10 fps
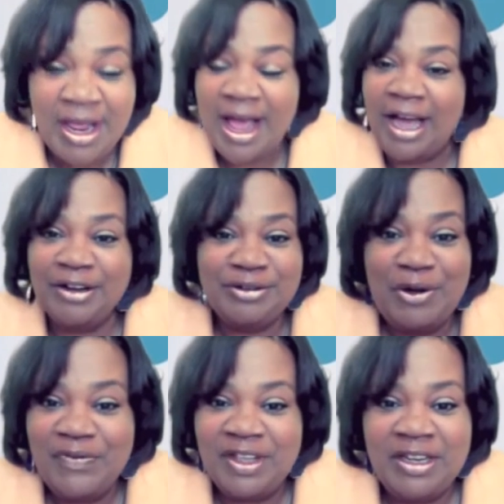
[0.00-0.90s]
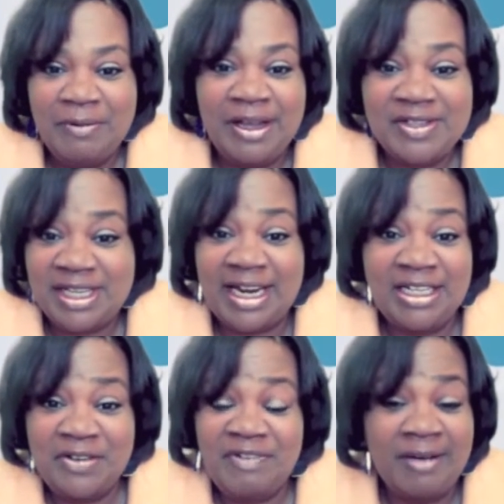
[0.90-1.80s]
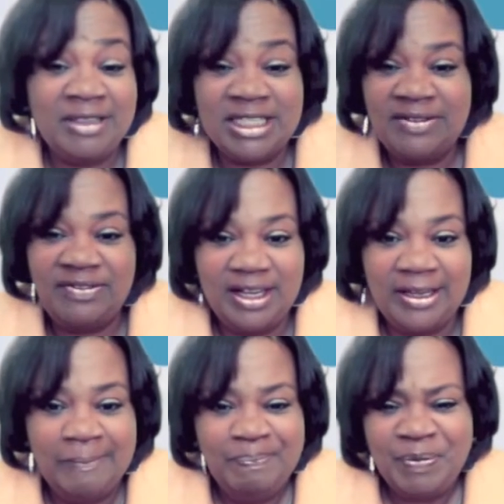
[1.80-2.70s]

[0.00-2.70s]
I don't know if anyone else can identify with this feeling,